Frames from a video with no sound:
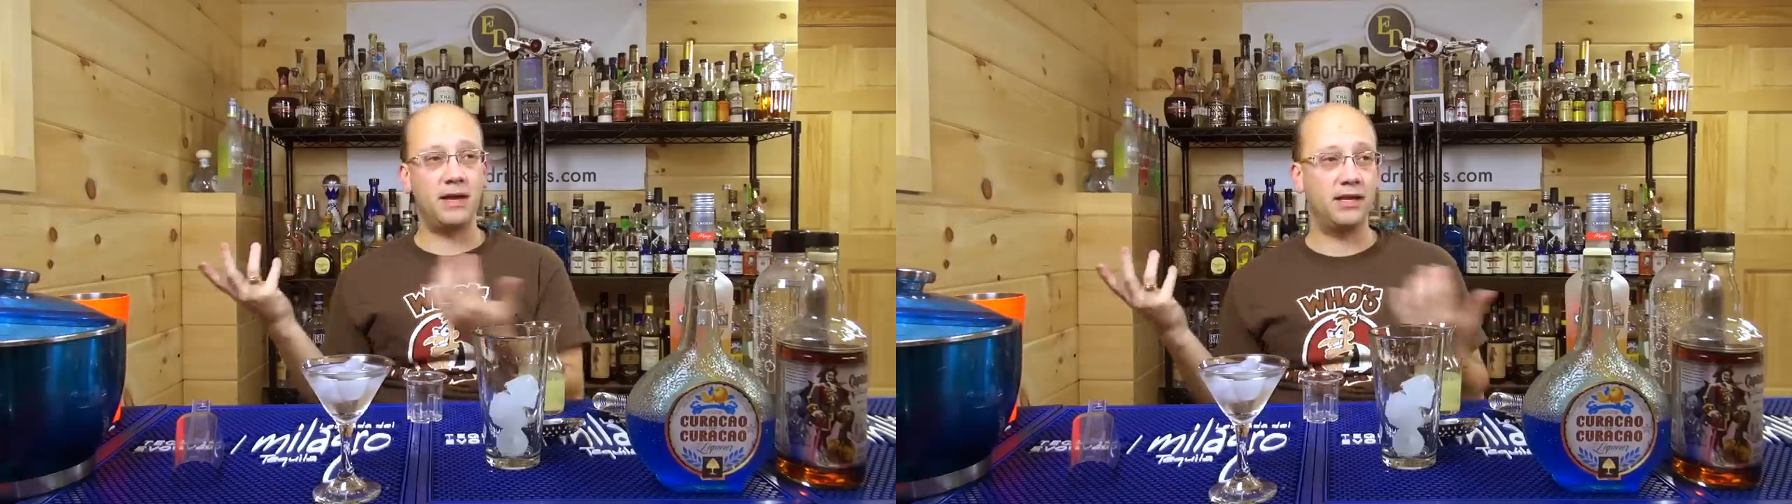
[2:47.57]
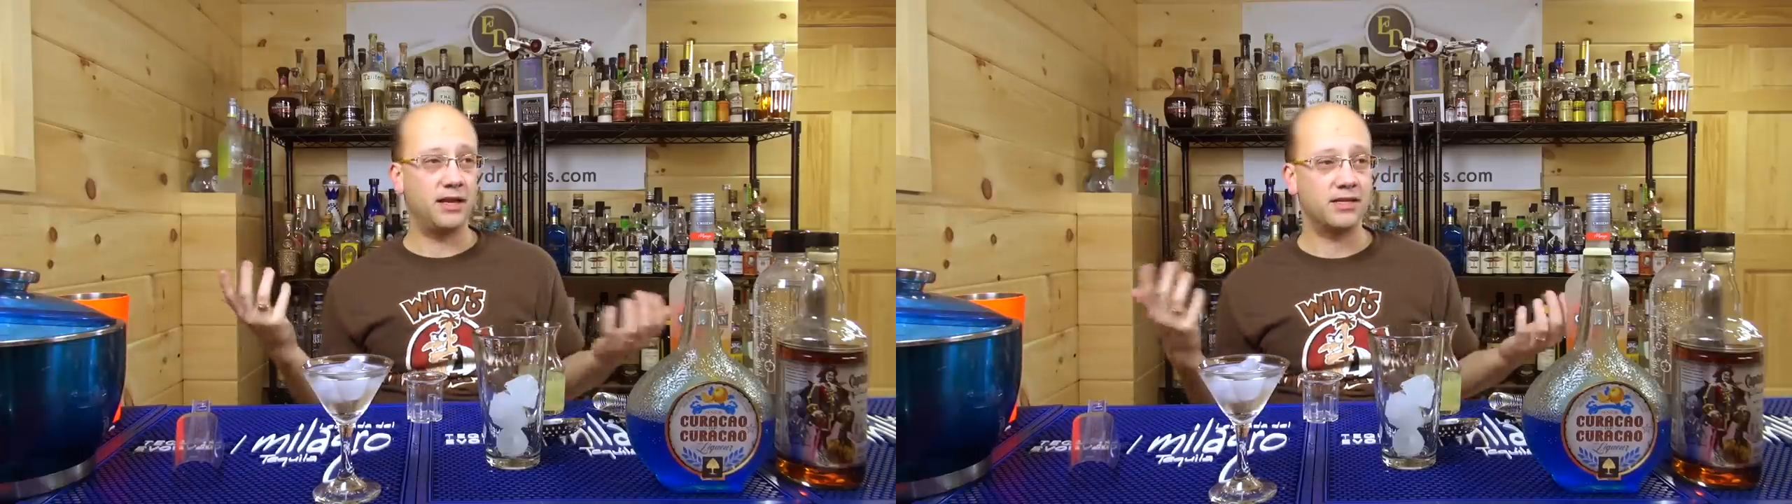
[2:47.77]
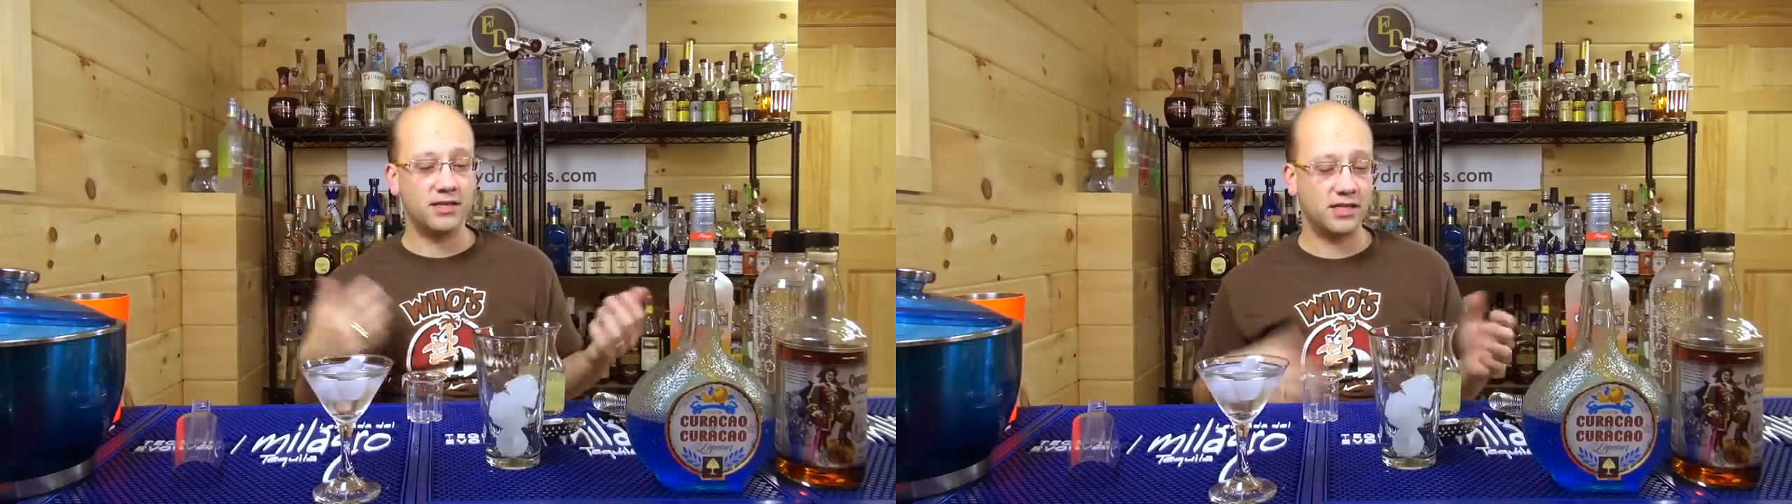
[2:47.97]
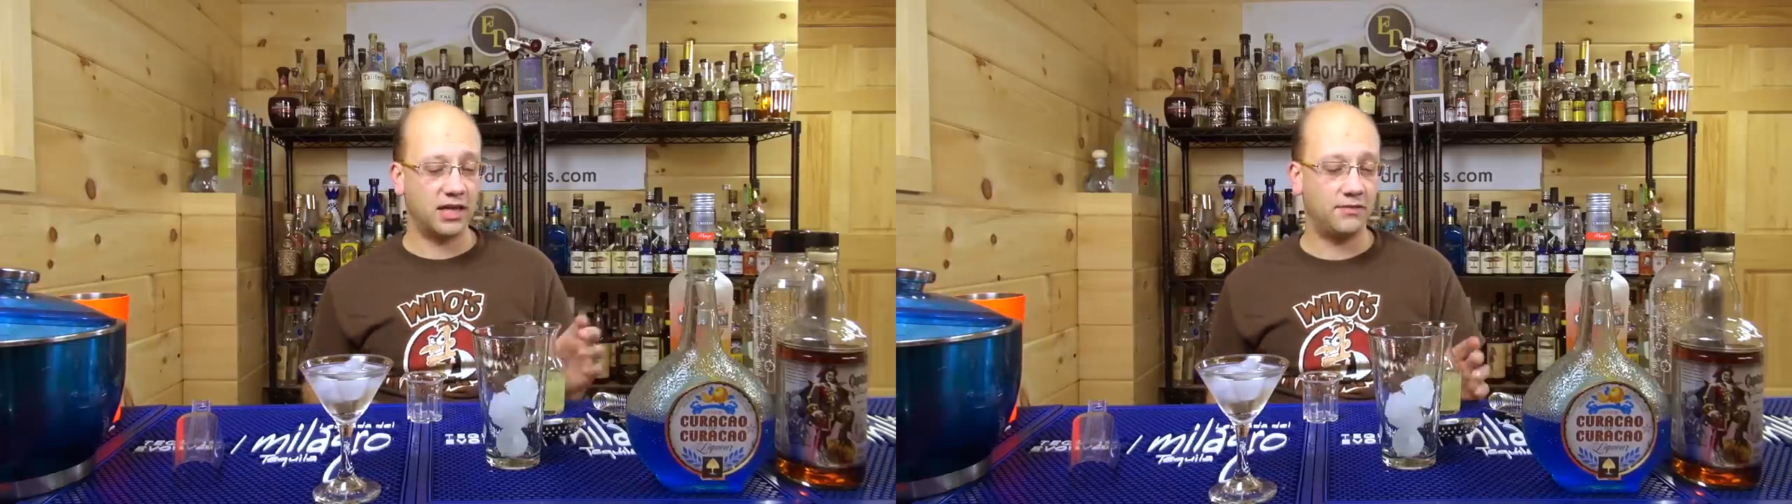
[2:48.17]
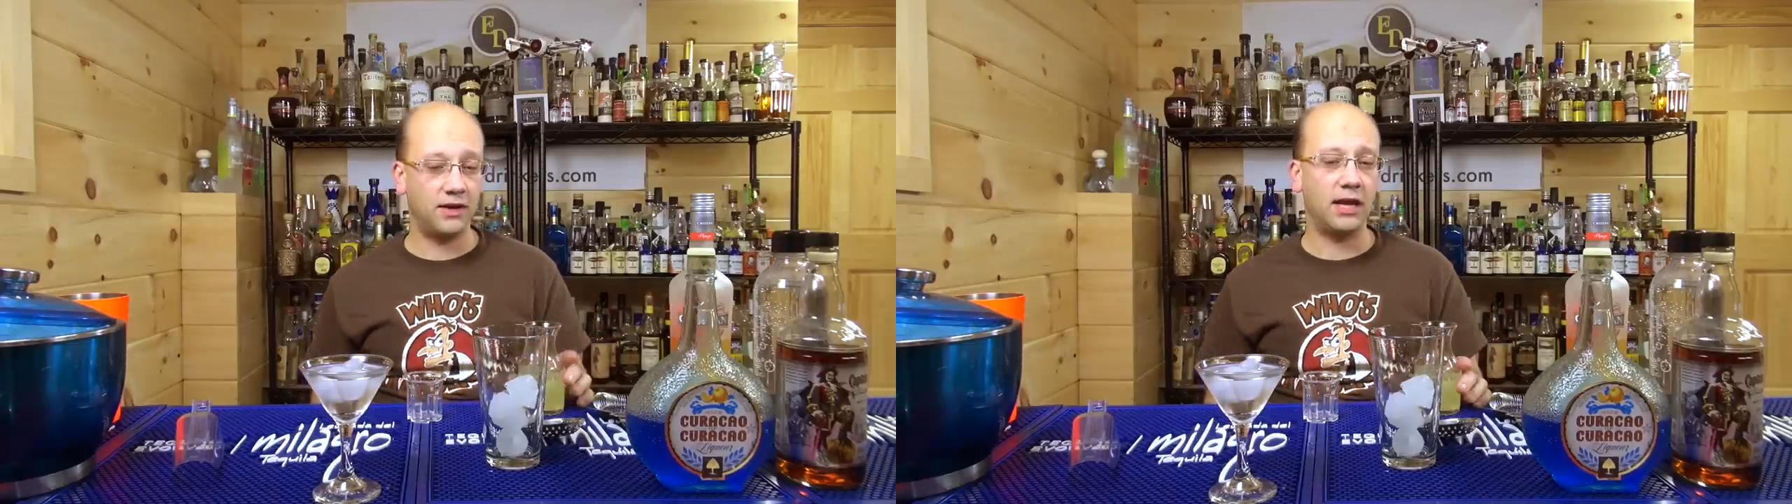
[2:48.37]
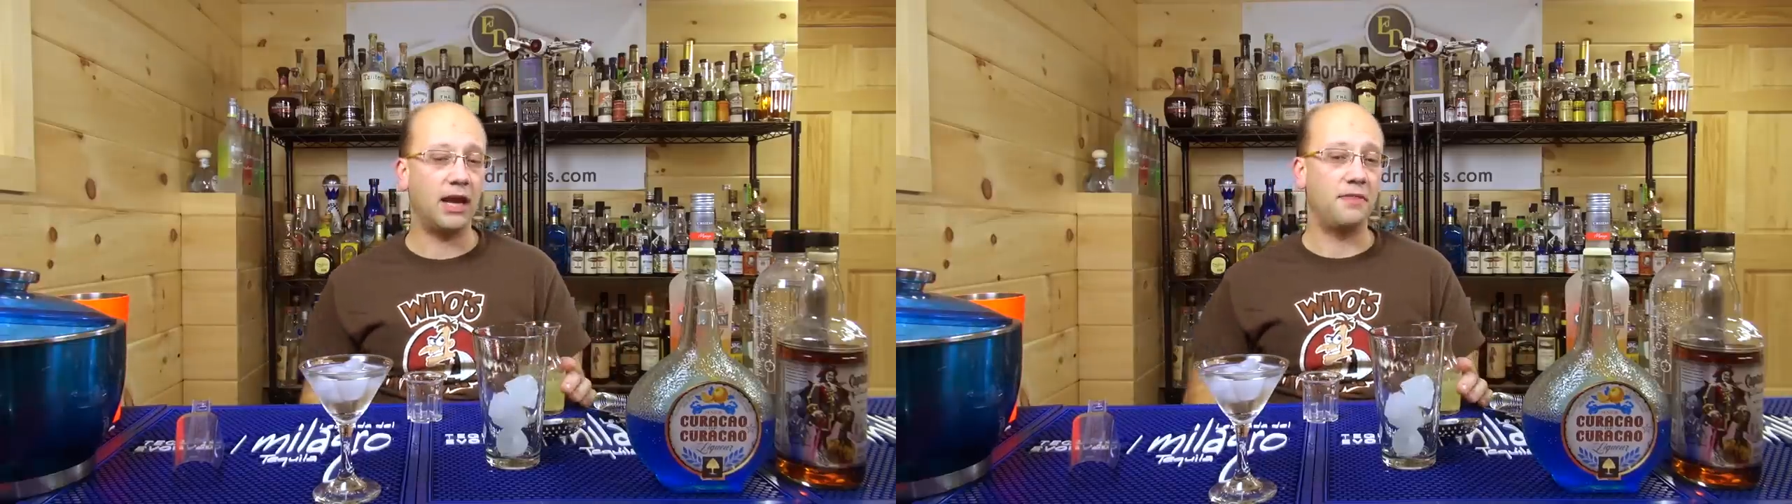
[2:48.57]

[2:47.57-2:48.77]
may taste insignificant.